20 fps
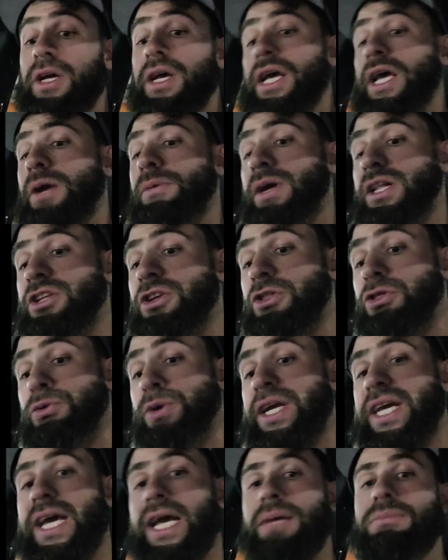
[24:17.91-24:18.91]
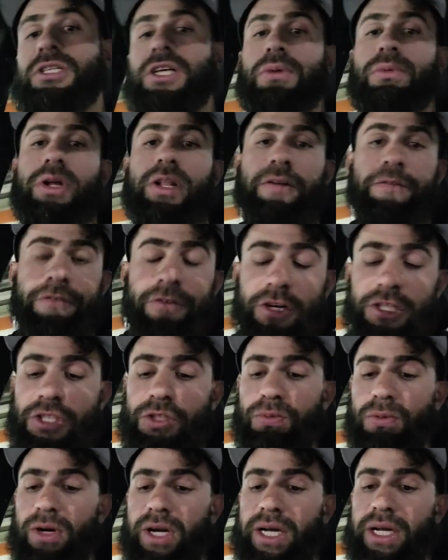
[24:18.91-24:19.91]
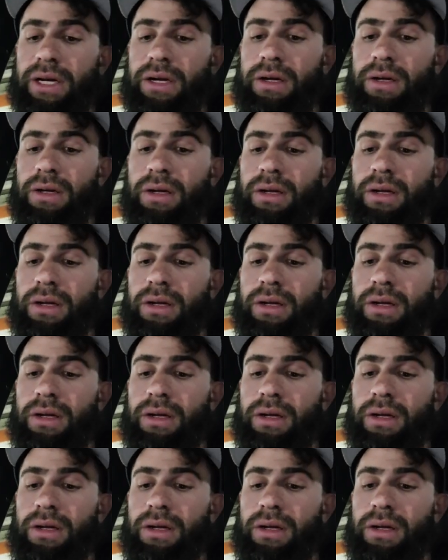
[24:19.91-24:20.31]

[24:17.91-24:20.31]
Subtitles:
It went to 3 games. I won the first one.